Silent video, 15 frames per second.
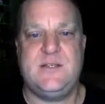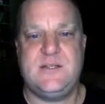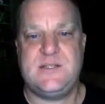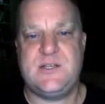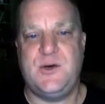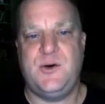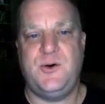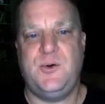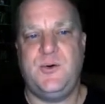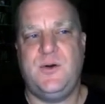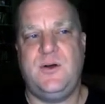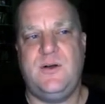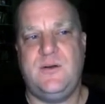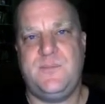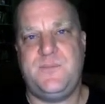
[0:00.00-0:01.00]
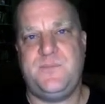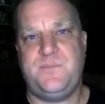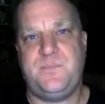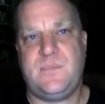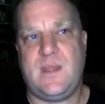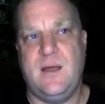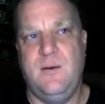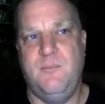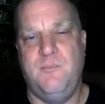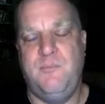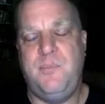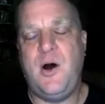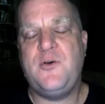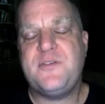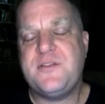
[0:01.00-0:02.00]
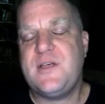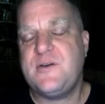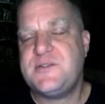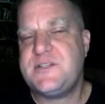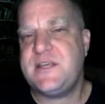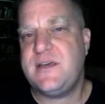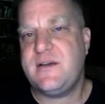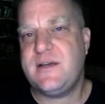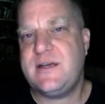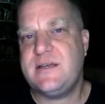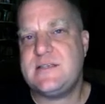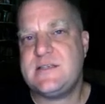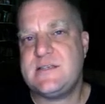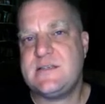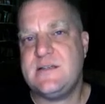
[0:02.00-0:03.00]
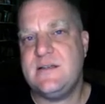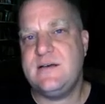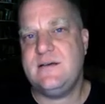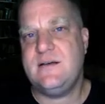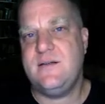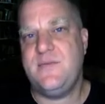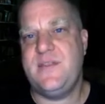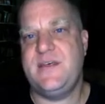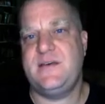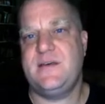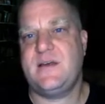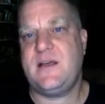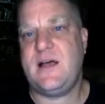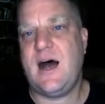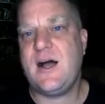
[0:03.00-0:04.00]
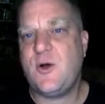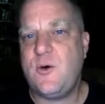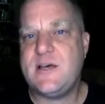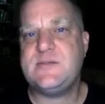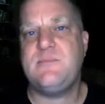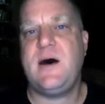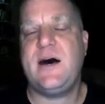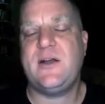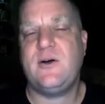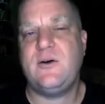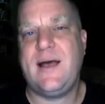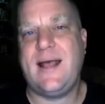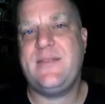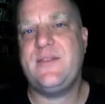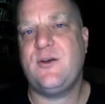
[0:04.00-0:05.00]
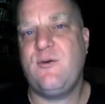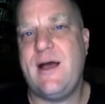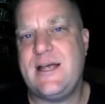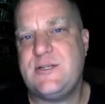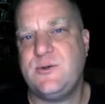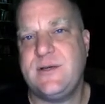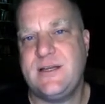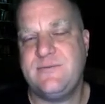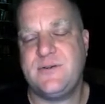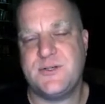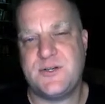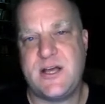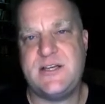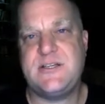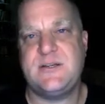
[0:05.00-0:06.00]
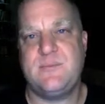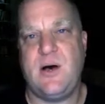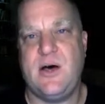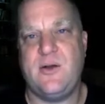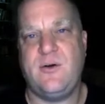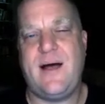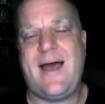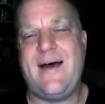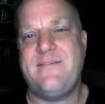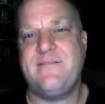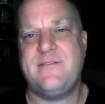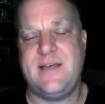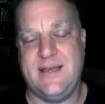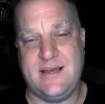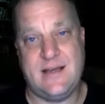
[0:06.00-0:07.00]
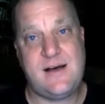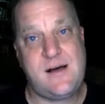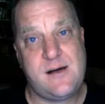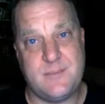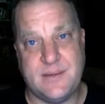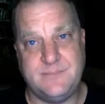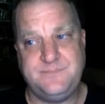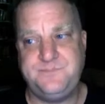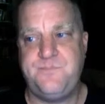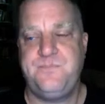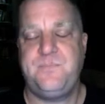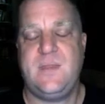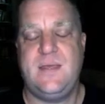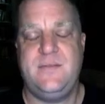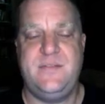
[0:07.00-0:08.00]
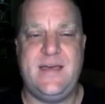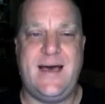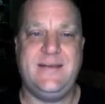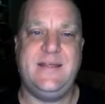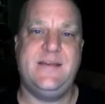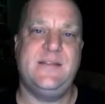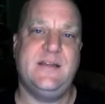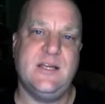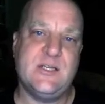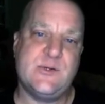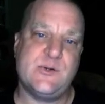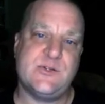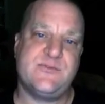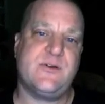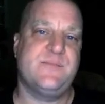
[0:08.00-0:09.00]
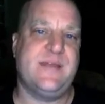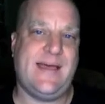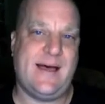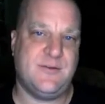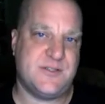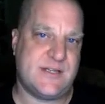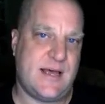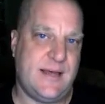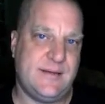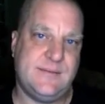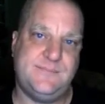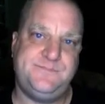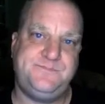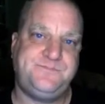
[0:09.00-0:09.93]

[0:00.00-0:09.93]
So both of those theories, the conquest model and the gradual infiltration model, have in common the idea that Israel's from the outside.